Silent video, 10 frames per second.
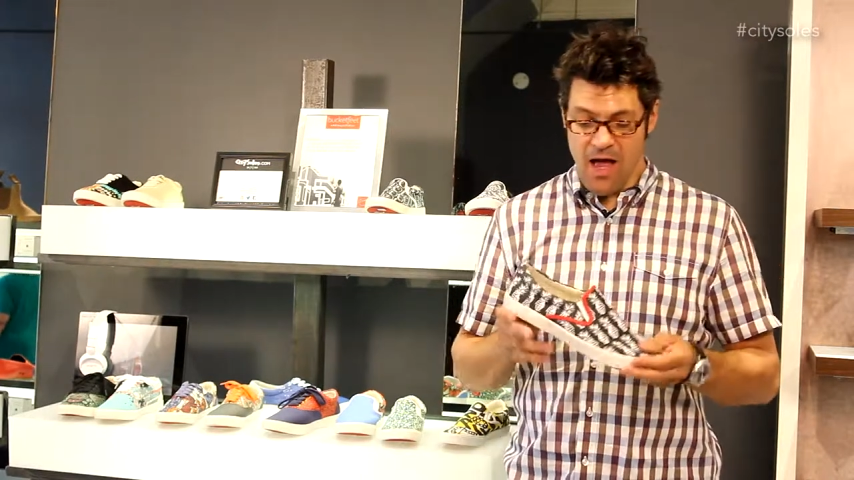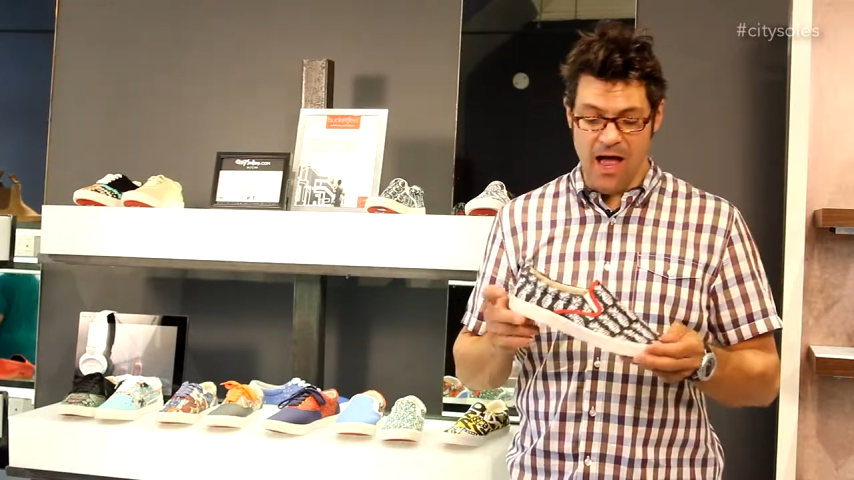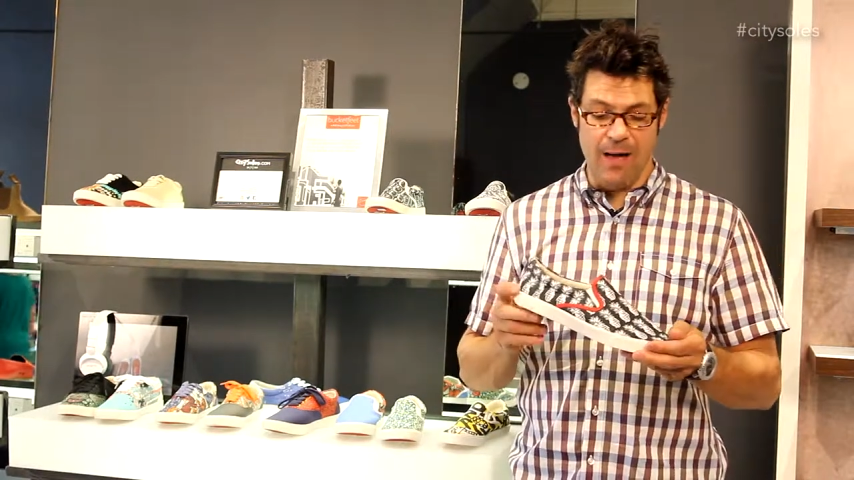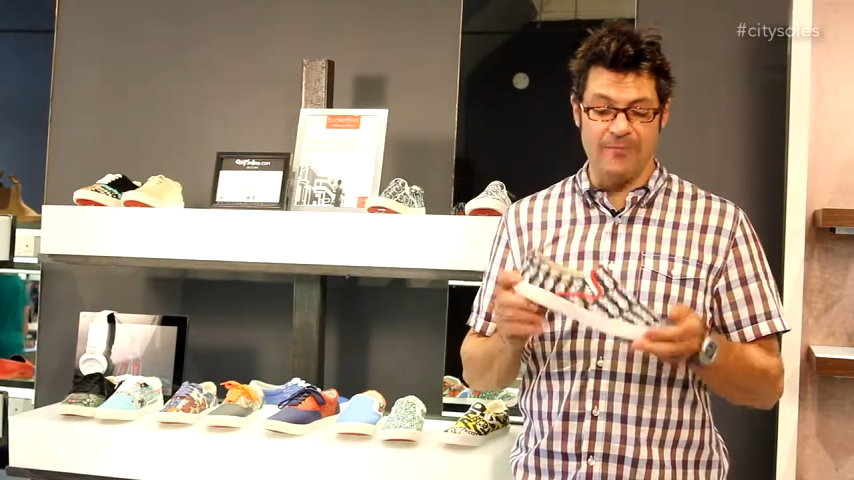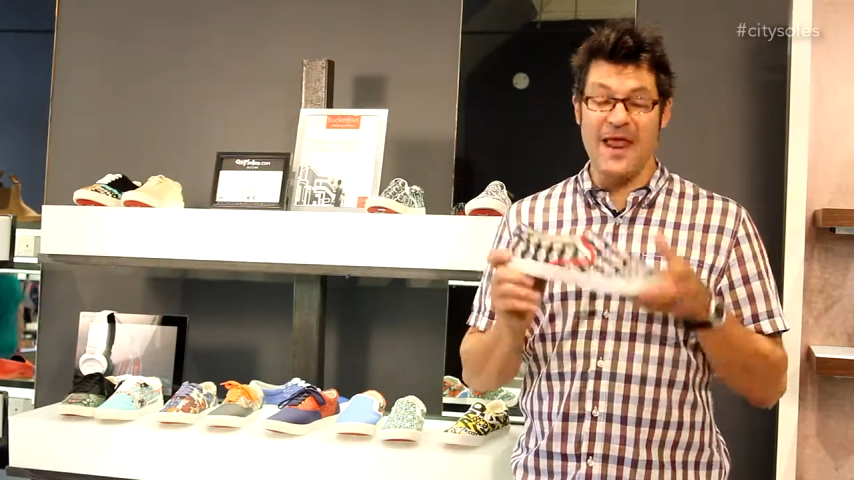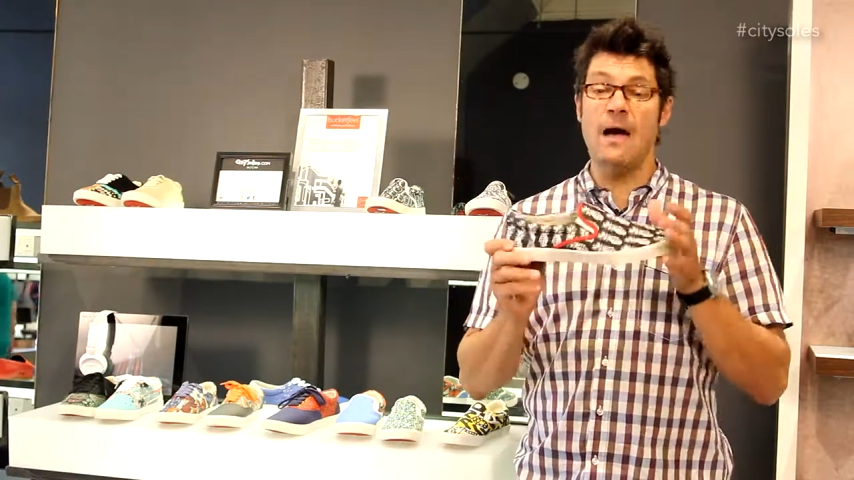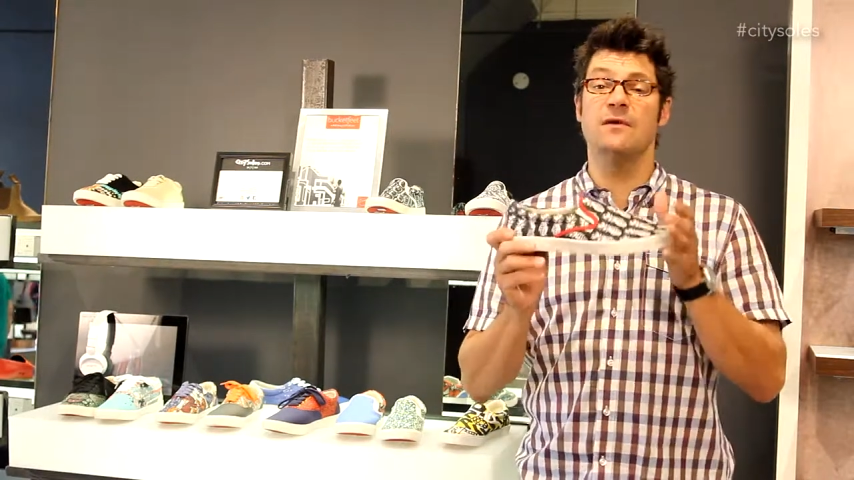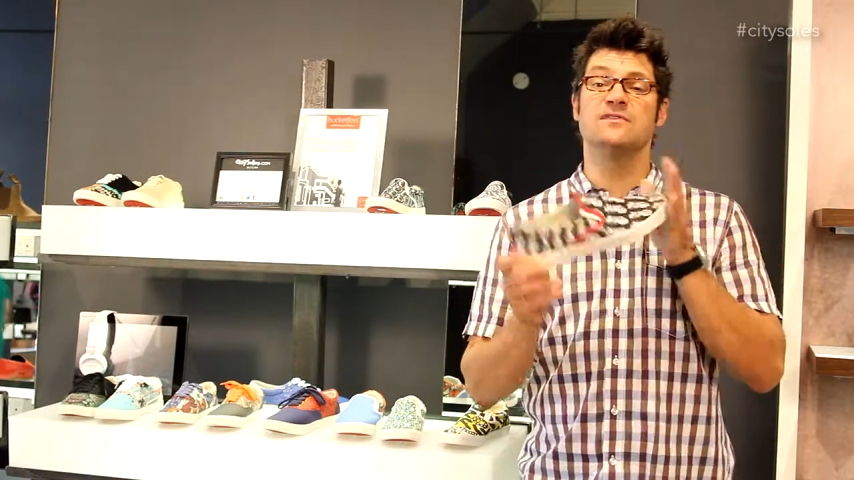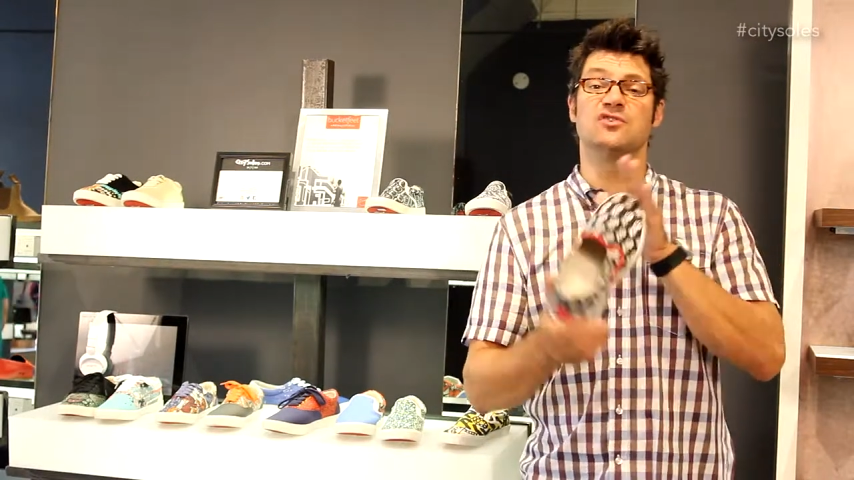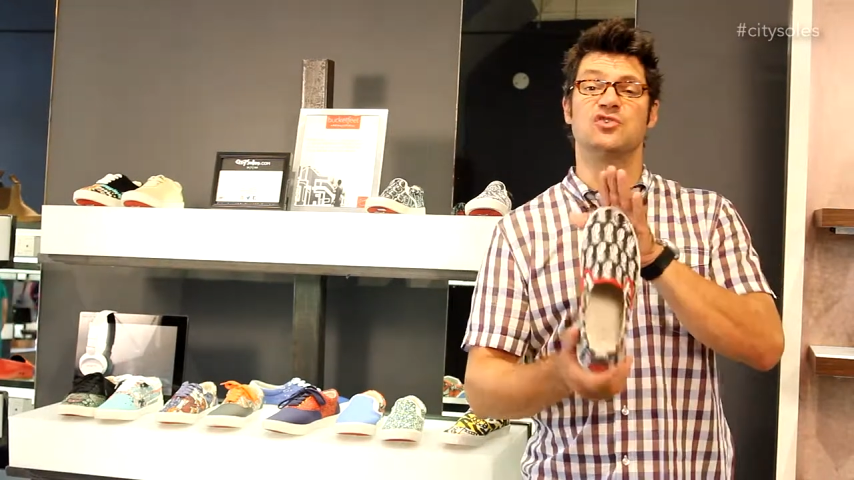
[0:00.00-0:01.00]
now
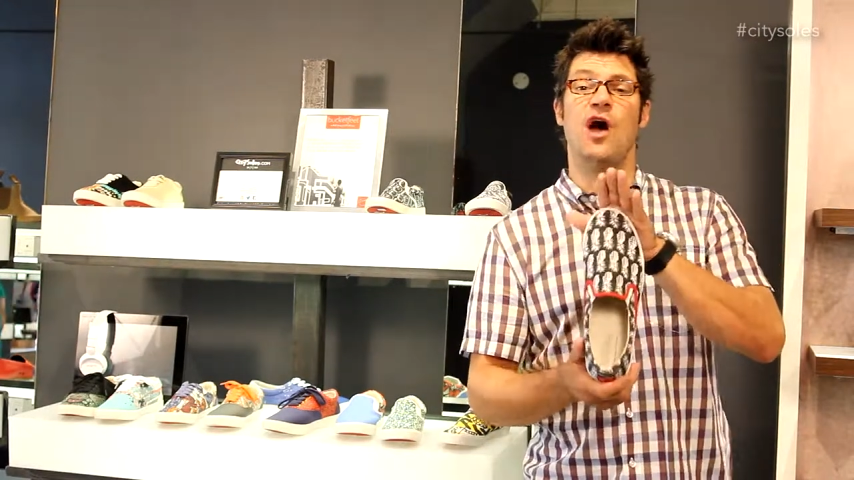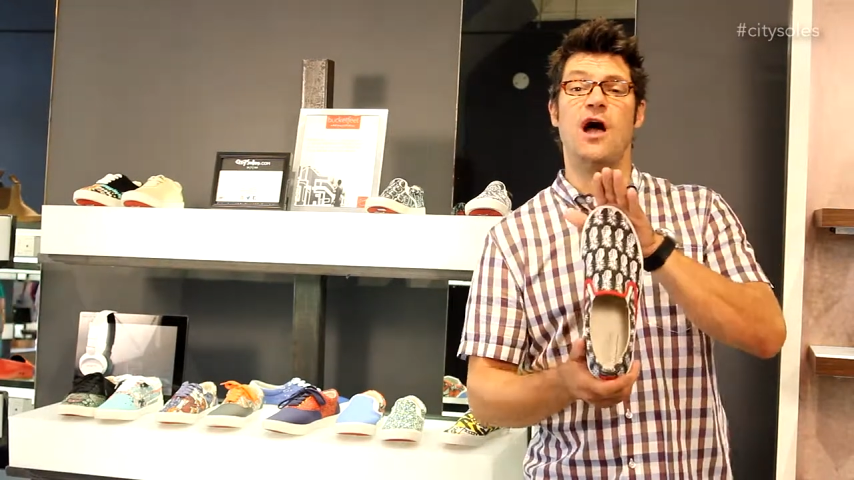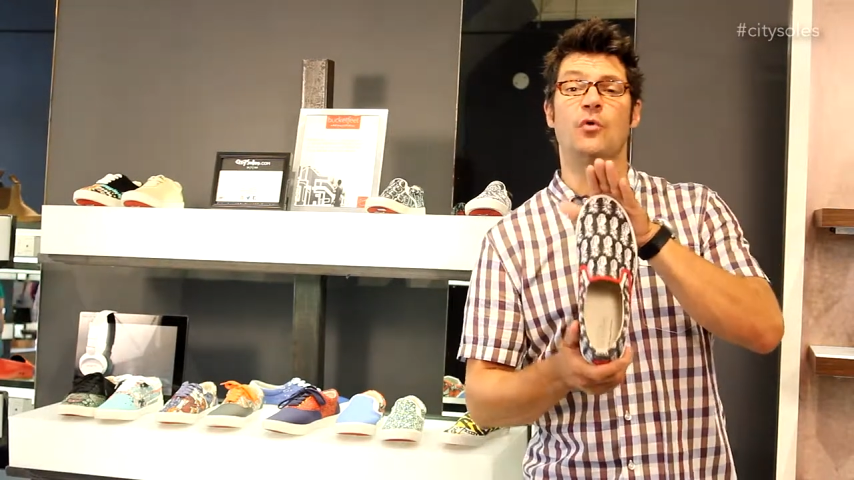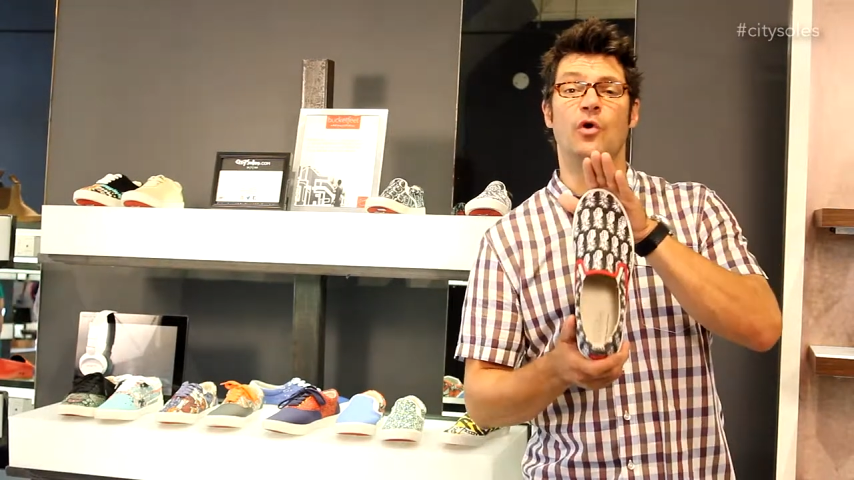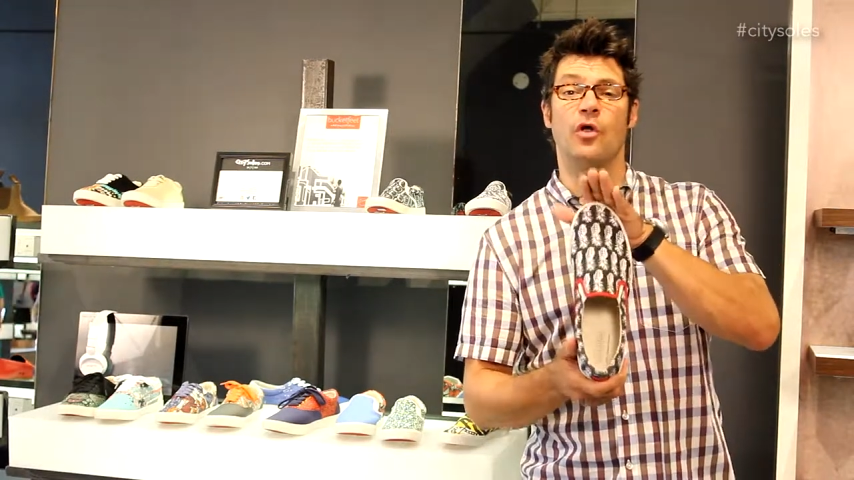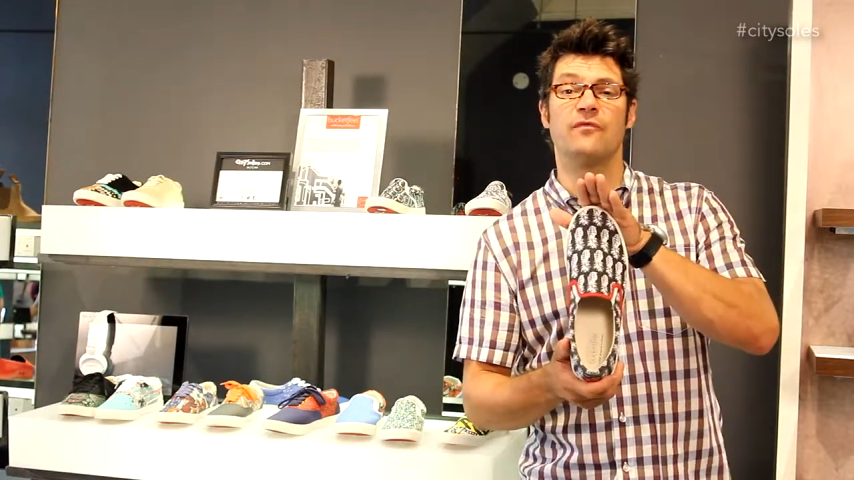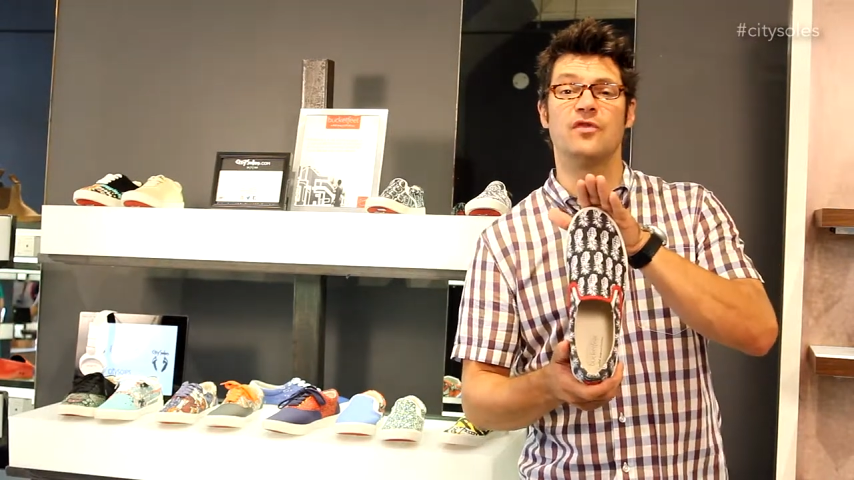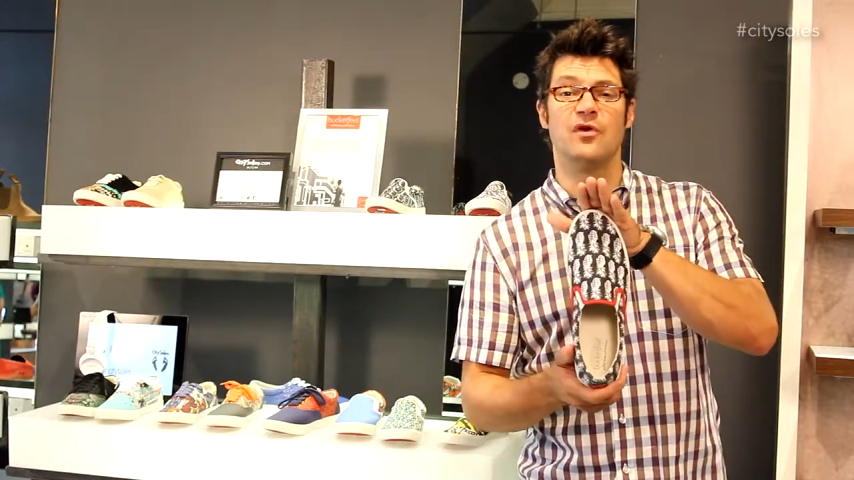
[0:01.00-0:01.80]
it's in Chicago and all over